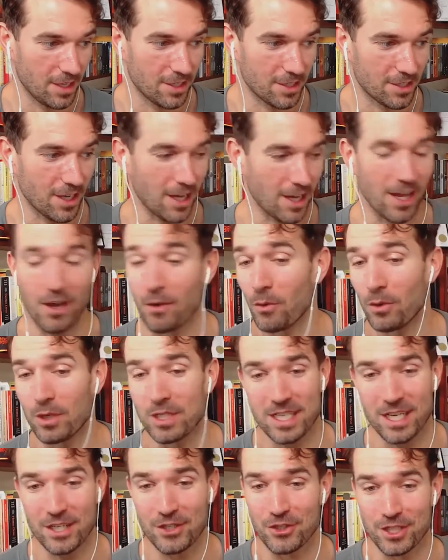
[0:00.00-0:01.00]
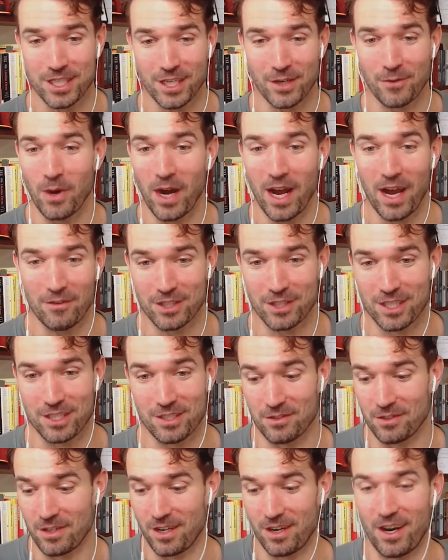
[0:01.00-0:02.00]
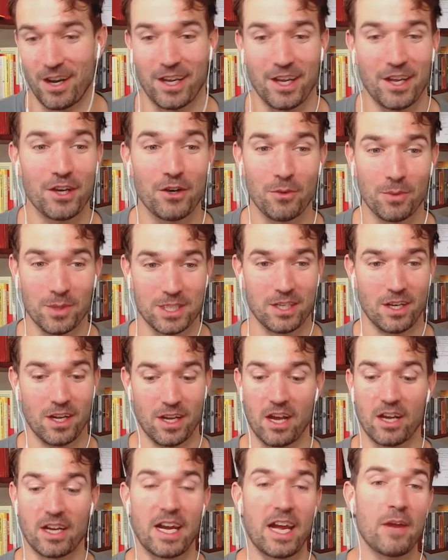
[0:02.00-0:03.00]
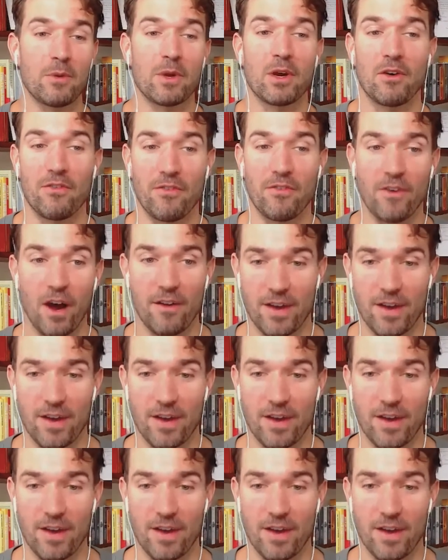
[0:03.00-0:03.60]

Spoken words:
So always an interesting way of just like, you can almost like, okay, here we've got 5